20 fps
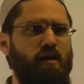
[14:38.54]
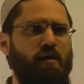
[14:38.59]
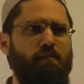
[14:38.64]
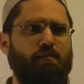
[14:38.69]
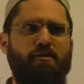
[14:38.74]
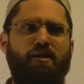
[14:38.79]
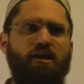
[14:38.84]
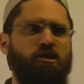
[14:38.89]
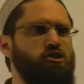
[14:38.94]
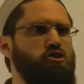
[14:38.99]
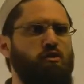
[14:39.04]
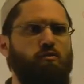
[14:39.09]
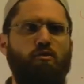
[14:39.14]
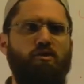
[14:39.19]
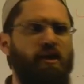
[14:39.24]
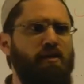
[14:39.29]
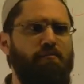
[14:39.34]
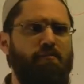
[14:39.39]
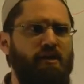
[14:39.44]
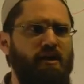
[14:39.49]
that's not what
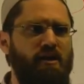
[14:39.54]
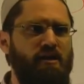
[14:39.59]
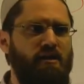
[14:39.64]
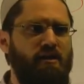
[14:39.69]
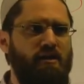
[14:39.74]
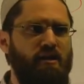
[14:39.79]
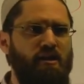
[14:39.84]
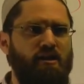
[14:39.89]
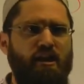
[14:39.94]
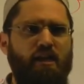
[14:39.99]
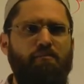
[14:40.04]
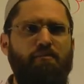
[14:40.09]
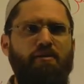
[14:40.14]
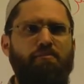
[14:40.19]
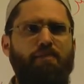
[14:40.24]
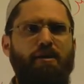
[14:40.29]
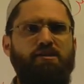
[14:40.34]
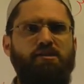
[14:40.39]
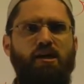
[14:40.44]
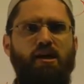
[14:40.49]
they mean. They mean
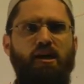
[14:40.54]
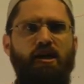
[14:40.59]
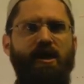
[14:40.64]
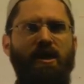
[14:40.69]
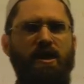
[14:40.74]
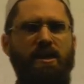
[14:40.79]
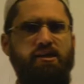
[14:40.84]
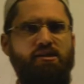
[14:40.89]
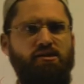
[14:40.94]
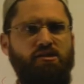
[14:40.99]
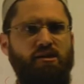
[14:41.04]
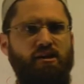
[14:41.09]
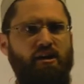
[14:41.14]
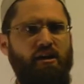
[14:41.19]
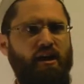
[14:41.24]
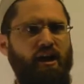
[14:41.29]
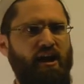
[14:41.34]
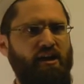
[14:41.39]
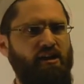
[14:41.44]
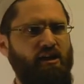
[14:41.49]
basically he's
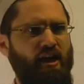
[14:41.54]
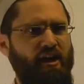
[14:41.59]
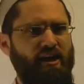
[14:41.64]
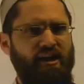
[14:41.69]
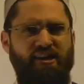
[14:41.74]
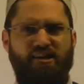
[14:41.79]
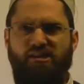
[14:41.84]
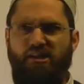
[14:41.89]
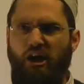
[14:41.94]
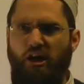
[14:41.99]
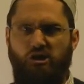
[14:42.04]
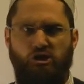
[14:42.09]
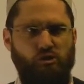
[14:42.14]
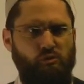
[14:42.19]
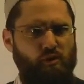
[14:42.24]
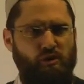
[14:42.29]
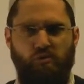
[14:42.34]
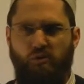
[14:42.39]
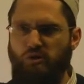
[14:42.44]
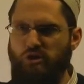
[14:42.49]
like in touch
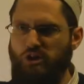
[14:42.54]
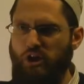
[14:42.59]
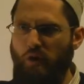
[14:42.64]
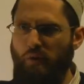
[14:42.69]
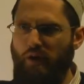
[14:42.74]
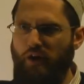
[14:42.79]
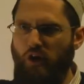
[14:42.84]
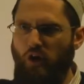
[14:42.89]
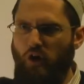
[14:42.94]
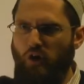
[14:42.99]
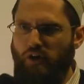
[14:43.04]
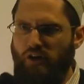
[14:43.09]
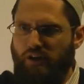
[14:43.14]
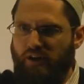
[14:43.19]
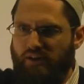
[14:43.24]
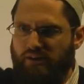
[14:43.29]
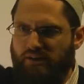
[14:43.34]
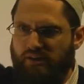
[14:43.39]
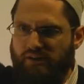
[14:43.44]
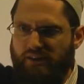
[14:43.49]
with what's going on and
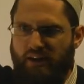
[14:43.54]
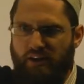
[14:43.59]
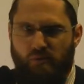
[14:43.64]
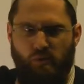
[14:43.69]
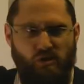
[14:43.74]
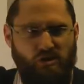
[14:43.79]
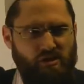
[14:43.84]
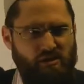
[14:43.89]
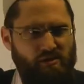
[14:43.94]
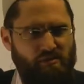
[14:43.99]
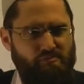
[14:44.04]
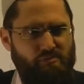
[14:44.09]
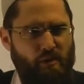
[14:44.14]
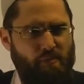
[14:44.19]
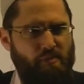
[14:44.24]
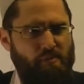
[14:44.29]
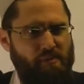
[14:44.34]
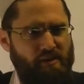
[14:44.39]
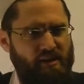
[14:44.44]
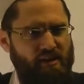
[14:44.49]
can see what's
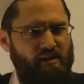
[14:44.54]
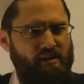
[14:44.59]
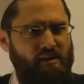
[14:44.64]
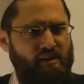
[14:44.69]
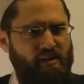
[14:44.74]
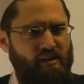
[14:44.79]
probably...